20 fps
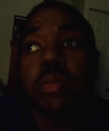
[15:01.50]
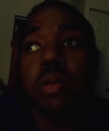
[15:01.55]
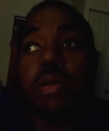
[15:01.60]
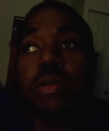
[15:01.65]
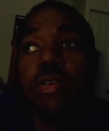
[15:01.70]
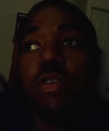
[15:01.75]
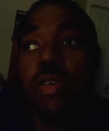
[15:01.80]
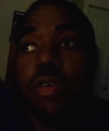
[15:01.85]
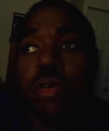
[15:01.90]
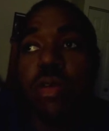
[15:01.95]

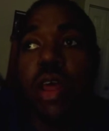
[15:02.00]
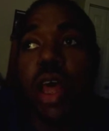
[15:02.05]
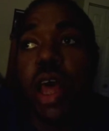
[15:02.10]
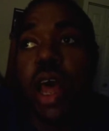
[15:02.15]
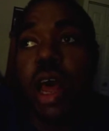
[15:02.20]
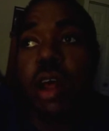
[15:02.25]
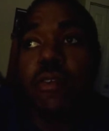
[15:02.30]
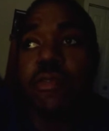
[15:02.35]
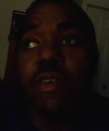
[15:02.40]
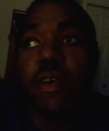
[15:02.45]
Bluetooth
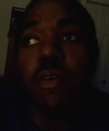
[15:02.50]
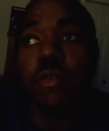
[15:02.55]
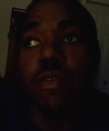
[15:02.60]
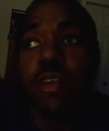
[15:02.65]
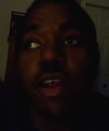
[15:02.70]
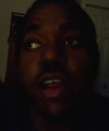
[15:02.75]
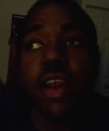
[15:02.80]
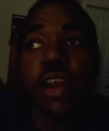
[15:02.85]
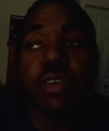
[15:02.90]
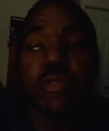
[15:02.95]

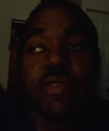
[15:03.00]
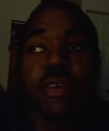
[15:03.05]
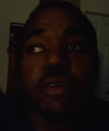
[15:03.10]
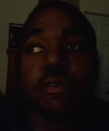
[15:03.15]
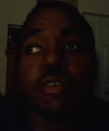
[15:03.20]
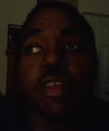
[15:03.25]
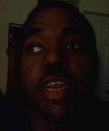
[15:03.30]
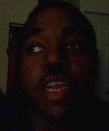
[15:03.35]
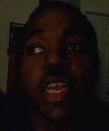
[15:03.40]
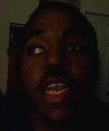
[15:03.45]
headphones or
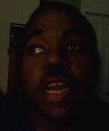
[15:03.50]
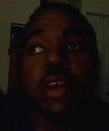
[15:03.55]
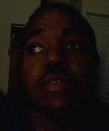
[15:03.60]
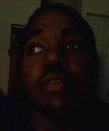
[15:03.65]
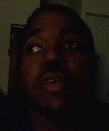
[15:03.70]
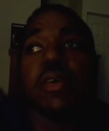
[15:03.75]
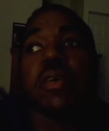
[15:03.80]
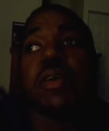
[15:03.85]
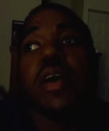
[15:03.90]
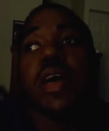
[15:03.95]
earphones in
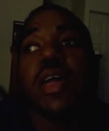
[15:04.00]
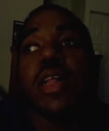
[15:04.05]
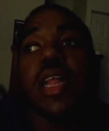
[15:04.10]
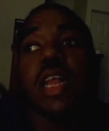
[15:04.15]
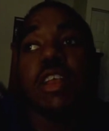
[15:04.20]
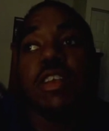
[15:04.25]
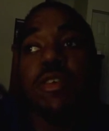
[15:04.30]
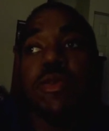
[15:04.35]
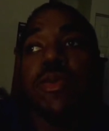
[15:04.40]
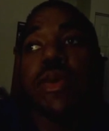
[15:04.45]
general
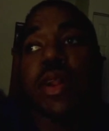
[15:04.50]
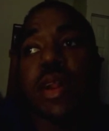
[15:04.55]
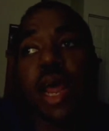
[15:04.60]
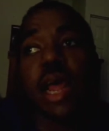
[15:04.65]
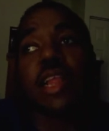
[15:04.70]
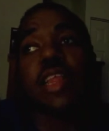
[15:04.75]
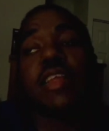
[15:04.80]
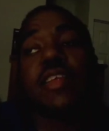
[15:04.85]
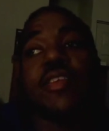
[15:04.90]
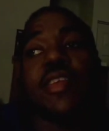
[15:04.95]
that you would
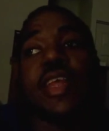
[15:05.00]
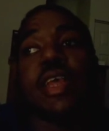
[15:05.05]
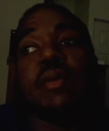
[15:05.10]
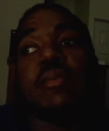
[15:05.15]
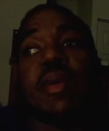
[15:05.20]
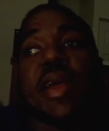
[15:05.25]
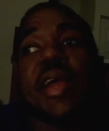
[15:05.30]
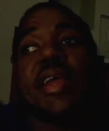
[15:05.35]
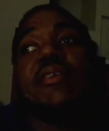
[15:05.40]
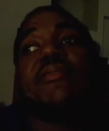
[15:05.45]
like to
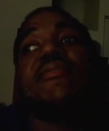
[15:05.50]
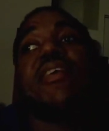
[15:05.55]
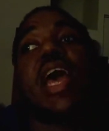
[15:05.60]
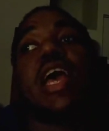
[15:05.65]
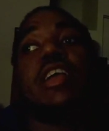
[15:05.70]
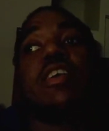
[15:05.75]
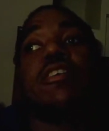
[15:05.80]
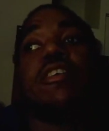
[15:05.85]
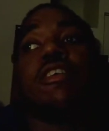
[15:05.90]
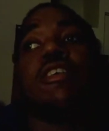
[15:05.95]
see
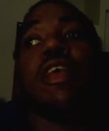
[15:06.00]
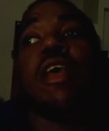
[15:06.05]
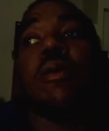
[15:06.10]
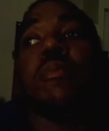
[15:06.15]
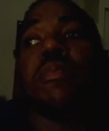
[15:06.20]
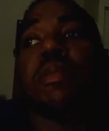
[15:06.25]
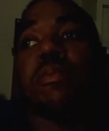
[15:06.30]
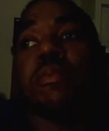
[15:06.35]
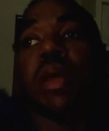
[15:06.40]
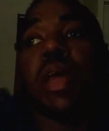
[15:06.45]
manufacturers
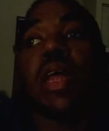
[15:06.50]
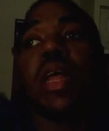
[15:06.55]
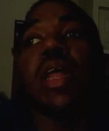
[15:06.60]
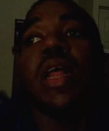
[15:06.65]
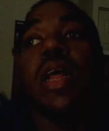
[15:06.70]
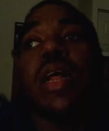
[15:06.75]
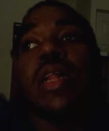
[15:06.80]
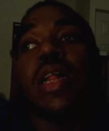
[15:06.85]
implement?